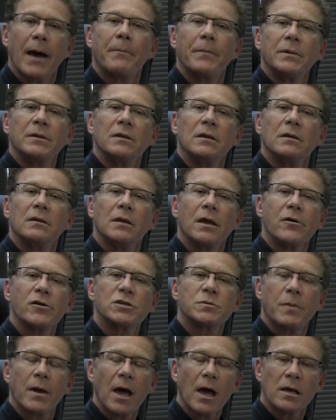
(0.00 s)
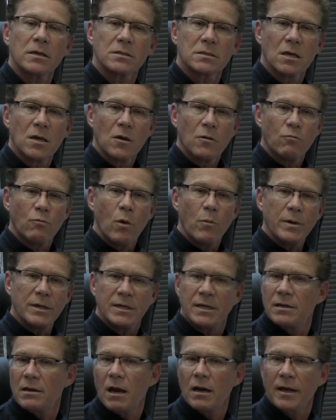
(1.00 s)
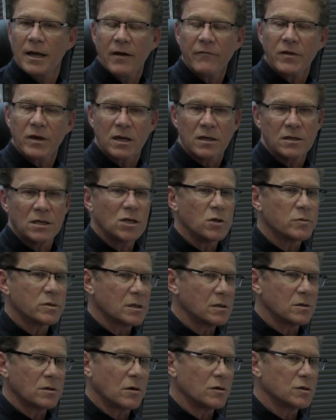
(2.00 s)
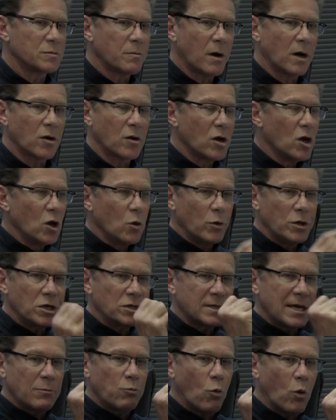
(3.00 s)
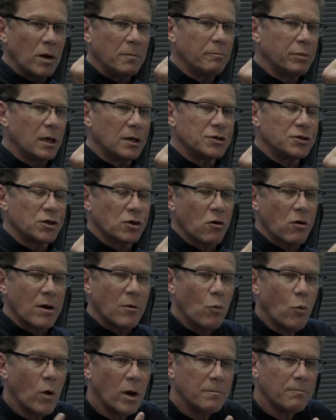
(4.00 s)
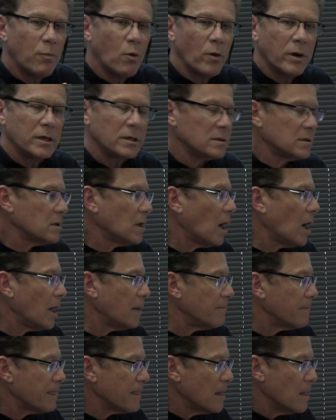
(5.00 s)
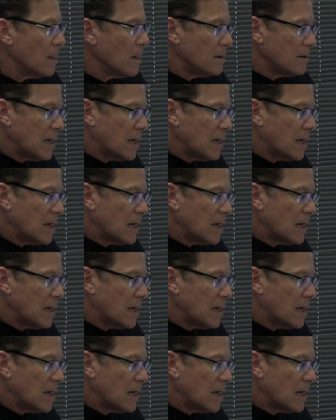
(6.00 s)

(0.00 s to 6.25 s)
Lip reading: what happened in years past when we did not have the continuous glucose monitor. We just had one blood sugar at one point in time.